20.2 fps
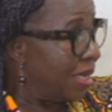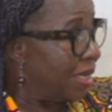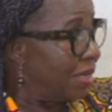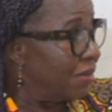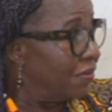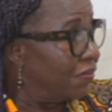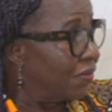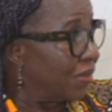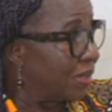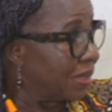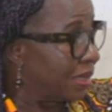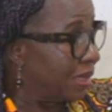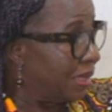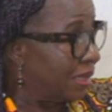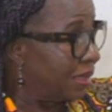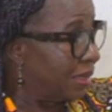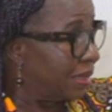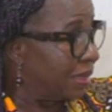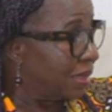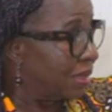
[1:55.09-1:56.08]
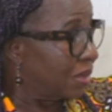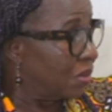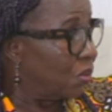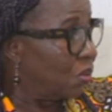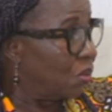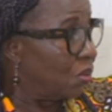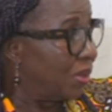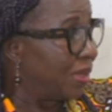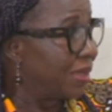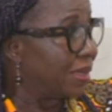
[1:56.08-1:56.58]
in facilities
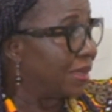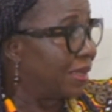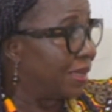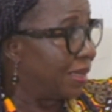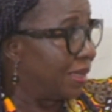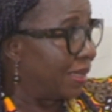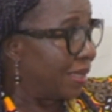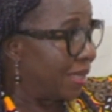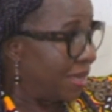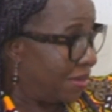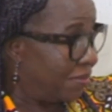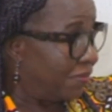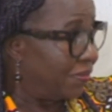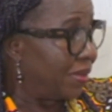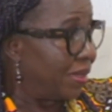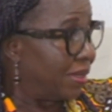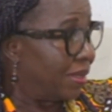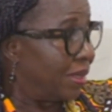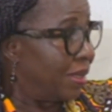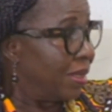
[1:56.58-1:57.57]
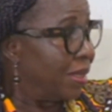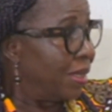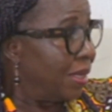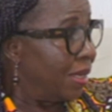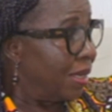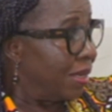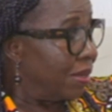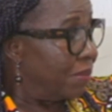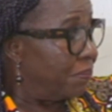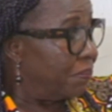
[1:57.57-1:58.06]
which didn't have
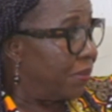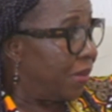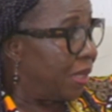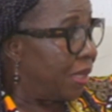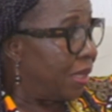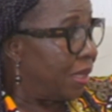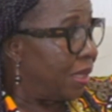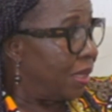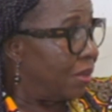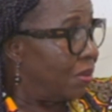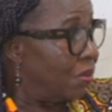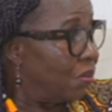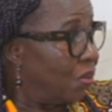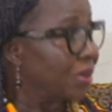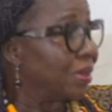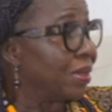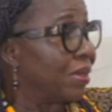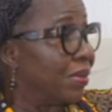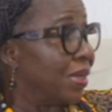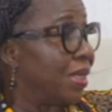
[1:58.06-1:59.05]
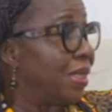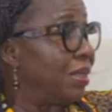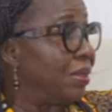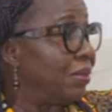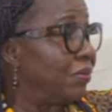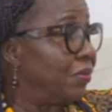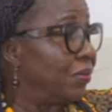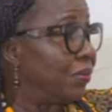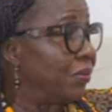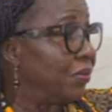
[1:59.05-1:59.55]
the water
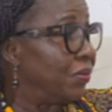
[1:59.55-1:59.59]
running